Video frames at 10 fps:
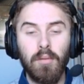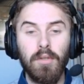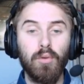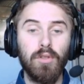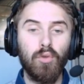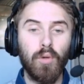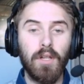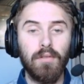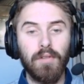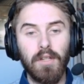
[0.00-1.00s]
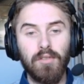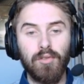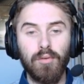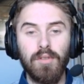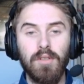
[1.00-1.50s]
between 12 and
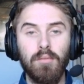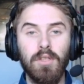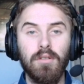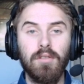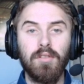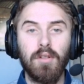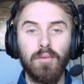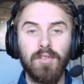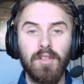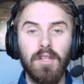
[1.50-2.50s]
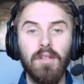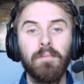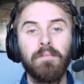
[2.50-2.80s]
13 minutes, I would say.